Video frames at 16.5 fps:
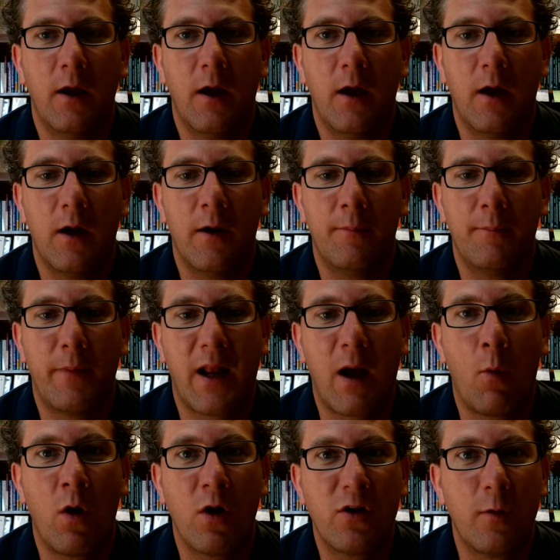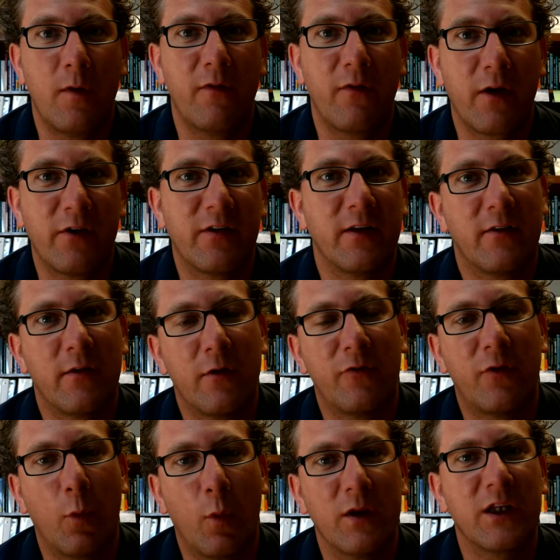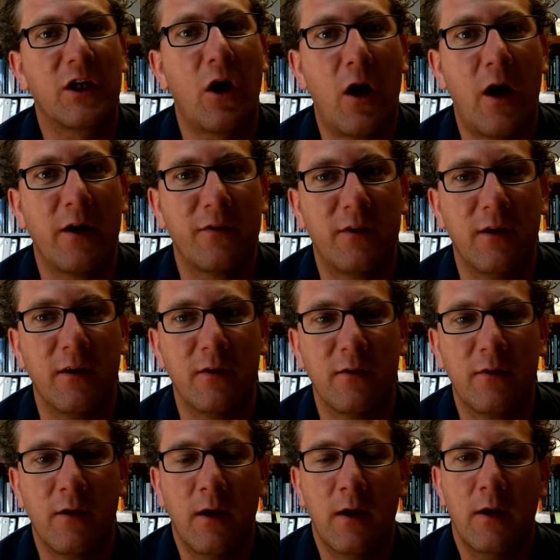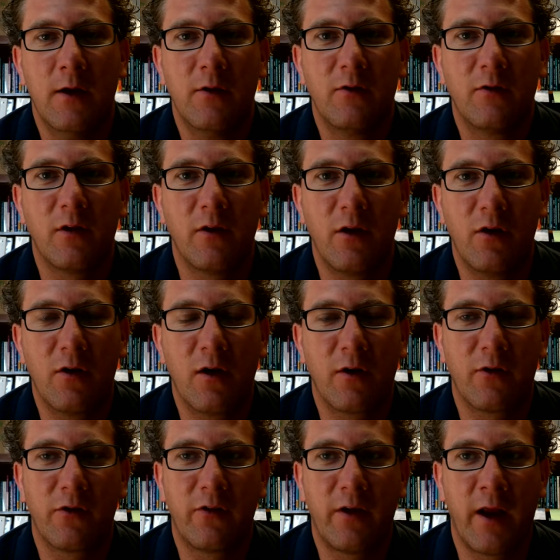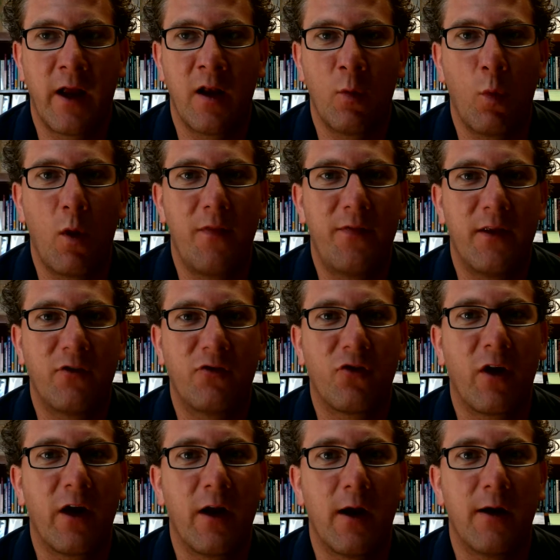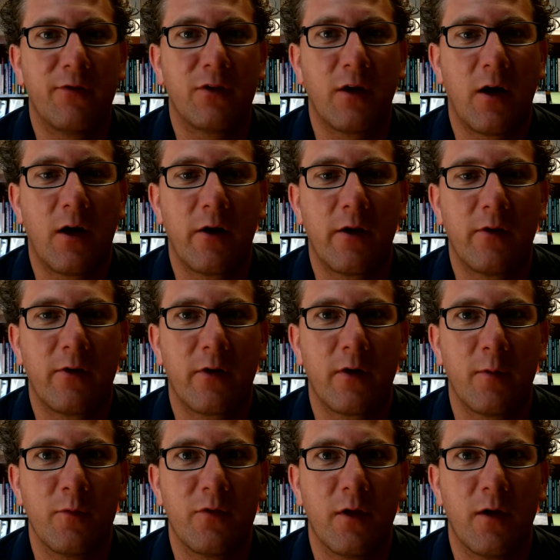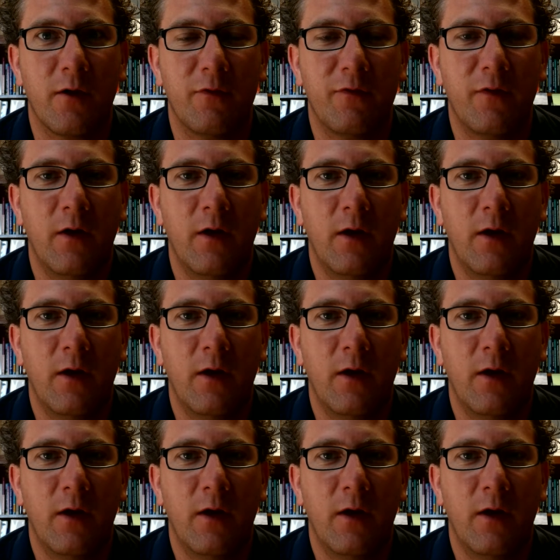but I want you to be very sensitive to what the cost is, so that you'd understand what the trade-offs are in terms of